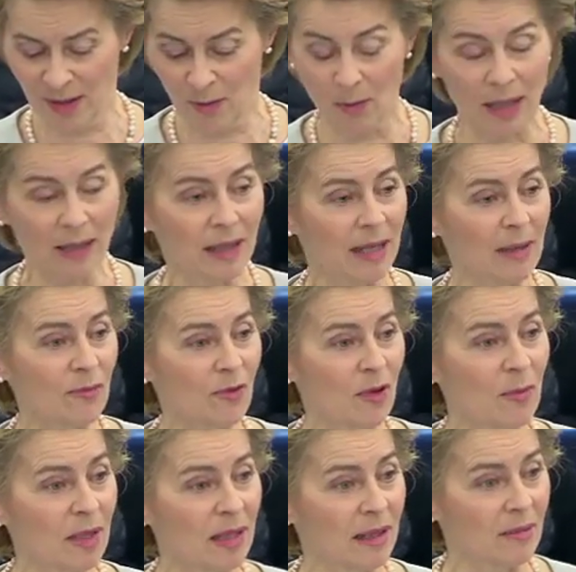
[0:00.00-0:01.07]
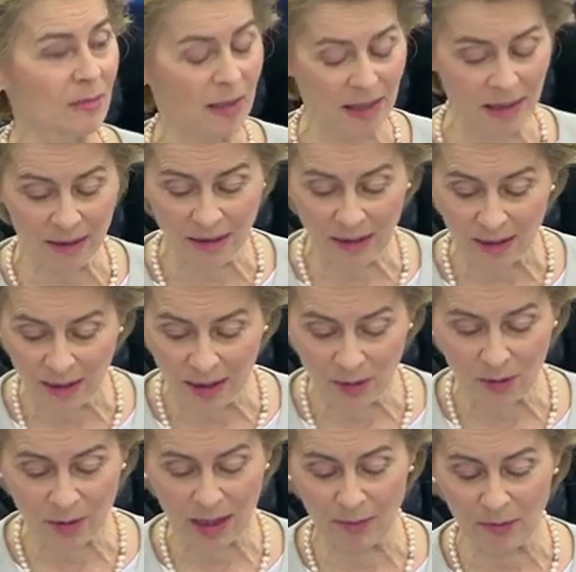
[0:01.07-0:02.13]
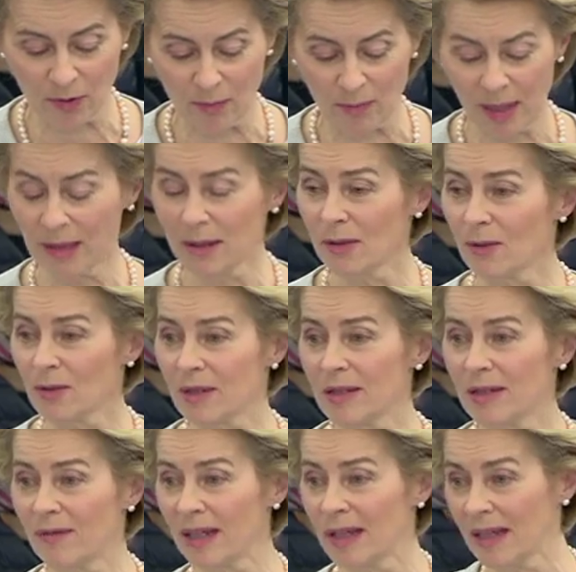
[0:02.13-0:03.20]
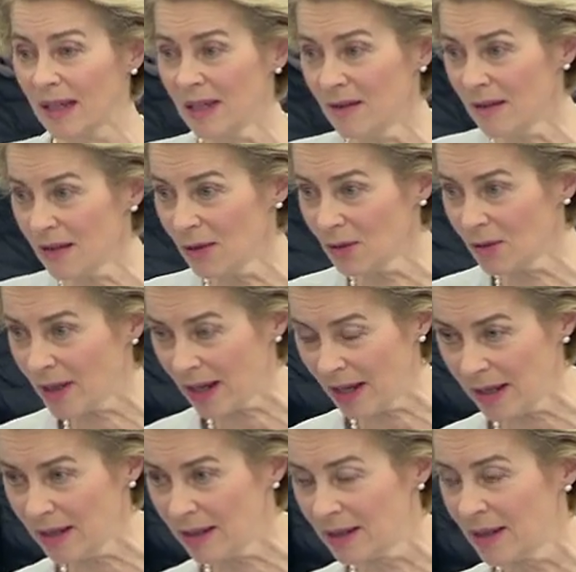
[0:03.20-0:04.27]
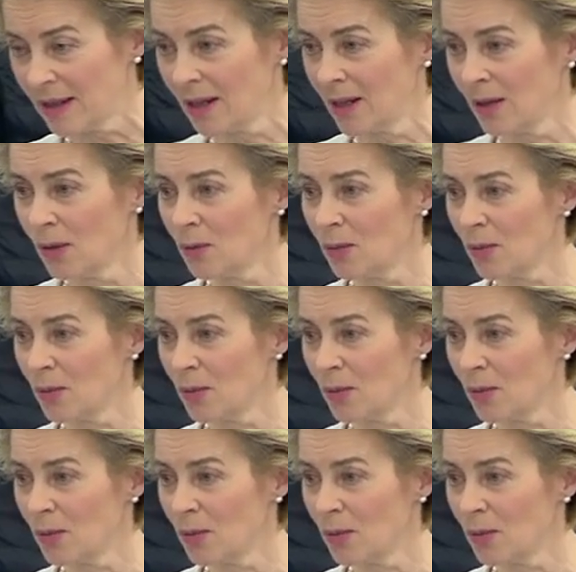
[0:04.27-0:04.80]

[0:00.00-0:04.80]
One came from a young man who came from Benelux, living in the UK, who